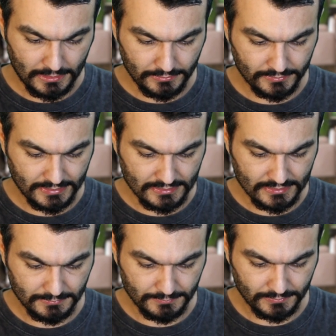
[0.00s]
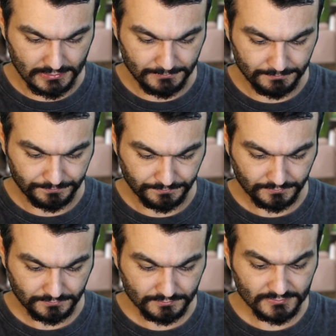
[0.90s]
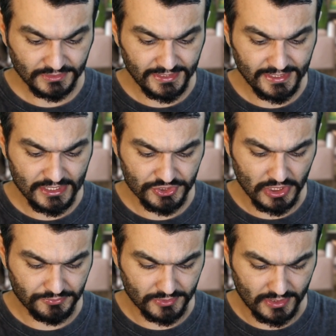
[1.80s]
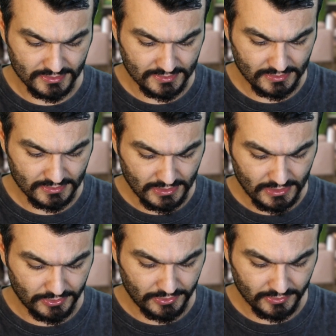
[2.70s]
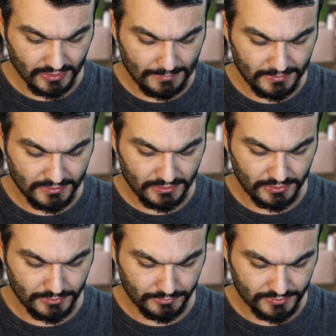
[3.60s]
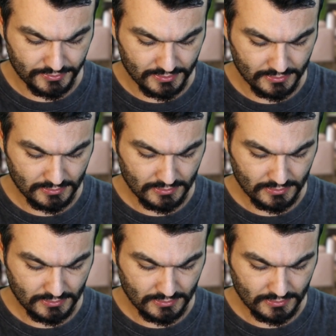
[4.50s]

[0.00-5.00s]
you can simply yeah genres you know comedy news